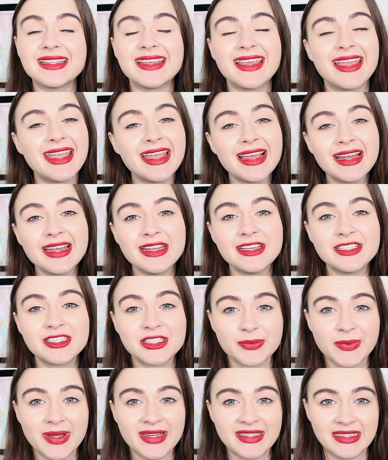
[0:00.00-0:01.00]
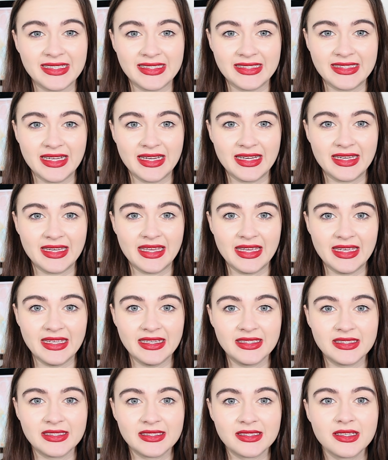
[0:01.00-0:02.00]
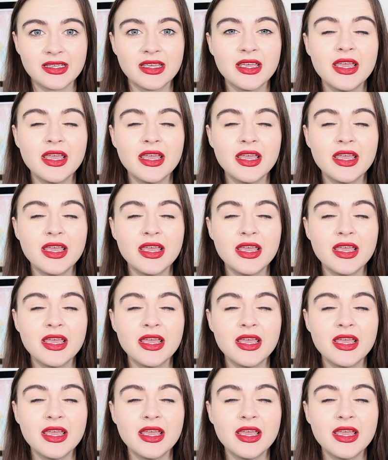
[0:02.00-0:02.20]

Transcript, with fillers: the English sweating sickness.